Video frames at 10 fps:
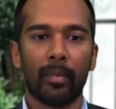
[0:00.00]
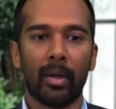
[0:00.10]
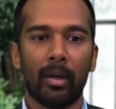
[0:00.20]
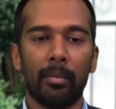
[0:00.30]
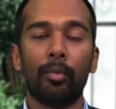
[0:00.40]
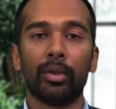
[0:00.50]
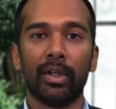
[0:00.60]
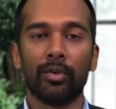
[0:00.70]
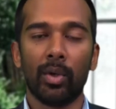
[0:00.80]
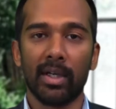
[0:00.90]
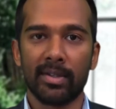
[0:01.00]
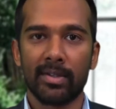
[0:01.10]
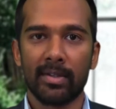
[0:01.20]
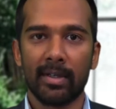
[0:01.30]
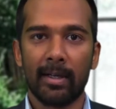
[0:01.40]
uh, important to
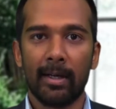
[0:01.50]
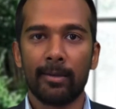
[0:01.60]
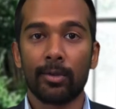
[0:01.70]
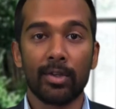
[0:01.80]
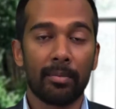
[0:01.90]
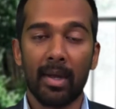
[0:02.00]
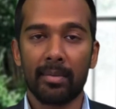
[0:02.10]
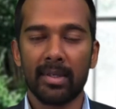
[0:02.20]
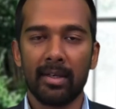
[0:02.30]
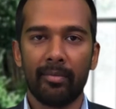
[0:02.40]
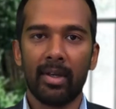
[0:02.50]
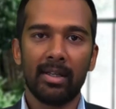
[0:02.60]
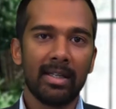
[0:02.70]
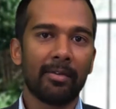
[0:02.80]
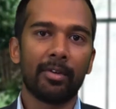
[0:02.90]
us. So sometimes even in
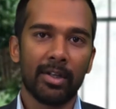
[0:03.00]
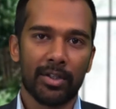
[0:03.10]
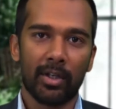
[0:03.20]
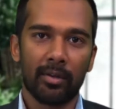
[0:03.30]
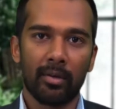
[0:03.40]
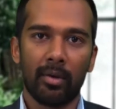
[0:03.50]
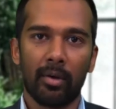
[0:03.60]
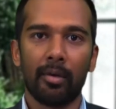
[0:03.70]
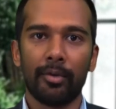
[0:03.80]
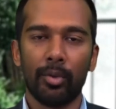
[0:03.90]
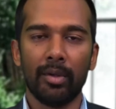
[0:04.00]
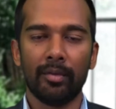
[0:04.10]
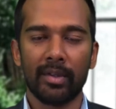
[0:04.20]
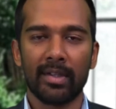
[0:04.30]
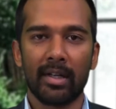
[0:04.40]
the definition of
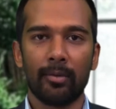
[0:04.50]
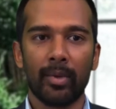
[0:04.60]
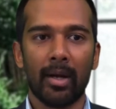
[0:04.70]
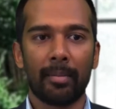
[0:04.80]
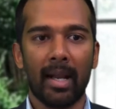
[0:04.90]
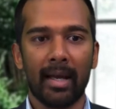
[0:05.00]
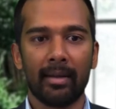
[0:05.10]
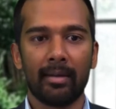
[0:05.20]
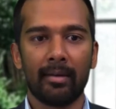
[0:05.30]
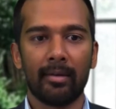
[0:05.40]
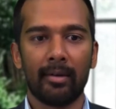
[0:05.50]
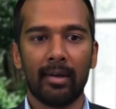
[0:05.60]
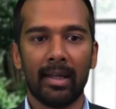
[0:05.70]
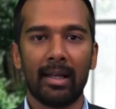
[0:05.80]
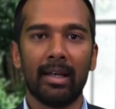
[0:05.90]
universal, we apply it
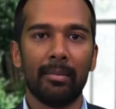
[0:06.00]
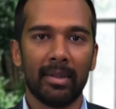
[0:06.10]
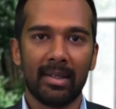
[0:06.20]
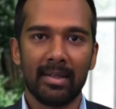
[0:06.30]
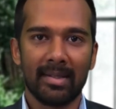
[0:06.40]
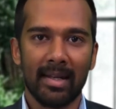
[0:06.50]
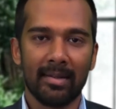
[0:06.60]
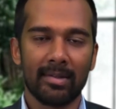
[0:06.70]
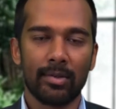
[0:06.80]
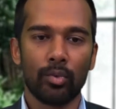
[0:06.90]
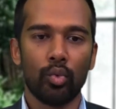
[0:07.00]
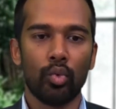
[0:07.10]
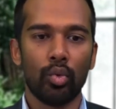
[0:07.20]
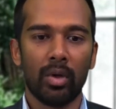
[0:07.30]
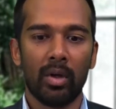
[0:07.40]
in a limited sense
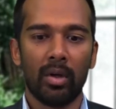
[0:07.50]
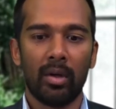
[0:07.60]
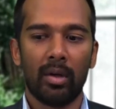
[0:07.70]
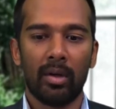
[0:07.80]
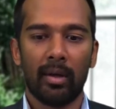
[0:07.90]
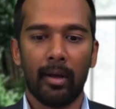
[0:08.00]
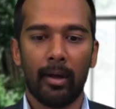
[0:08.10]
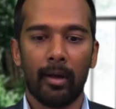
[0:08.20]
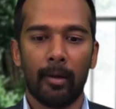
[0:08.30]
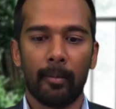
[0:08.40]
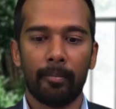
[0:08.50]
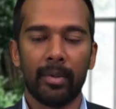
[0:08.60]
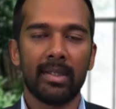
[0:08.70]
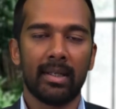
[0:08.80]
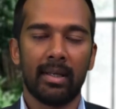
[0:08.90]
to a uh,
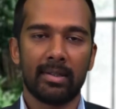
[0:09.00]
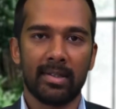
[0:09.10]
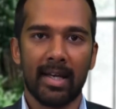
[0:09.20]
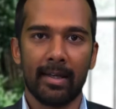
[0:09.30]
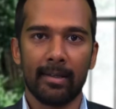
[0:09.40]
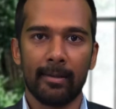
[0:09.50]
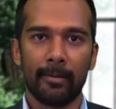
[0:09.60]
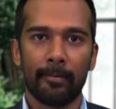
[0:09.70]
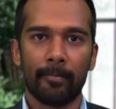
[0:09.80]
particular society.